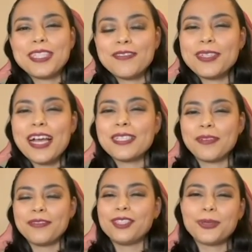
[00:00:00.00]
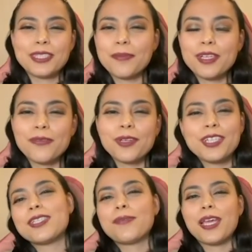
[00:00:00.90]
Shiley said that
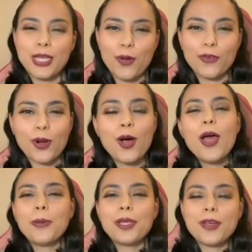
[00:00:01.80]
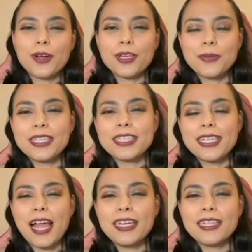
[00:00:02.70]
Esther, uh, Esther will
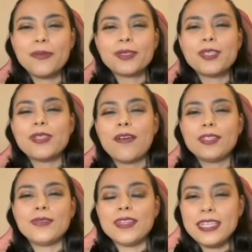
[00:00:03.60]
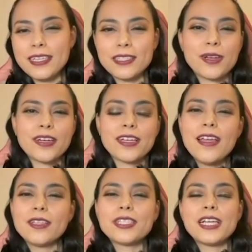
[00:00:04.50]
have a rework. She will not have a new
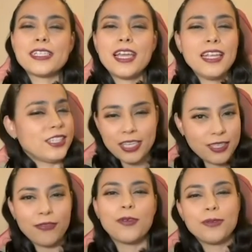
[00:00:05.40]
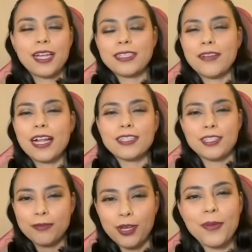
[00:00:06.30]
Vision, and I think
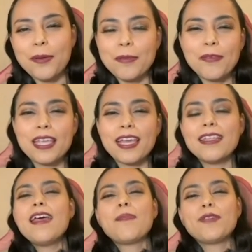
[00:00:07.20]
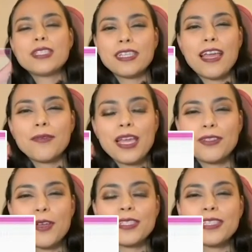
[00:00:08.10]
a lot of you know this already.
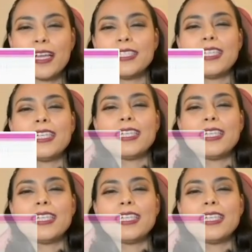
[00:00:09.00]
And